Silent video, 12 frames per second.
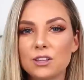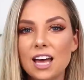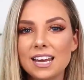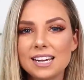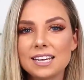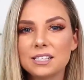So
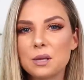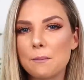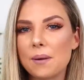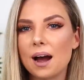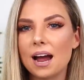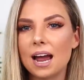that is
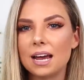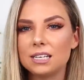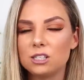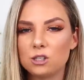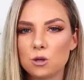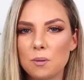my
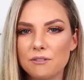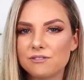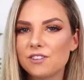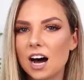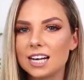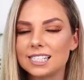super
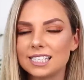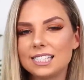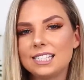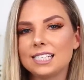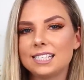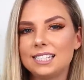fast
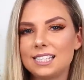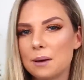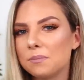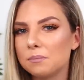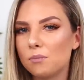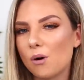
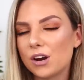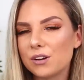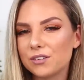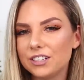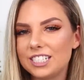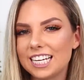6-step
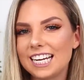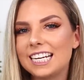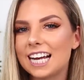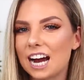morning routine.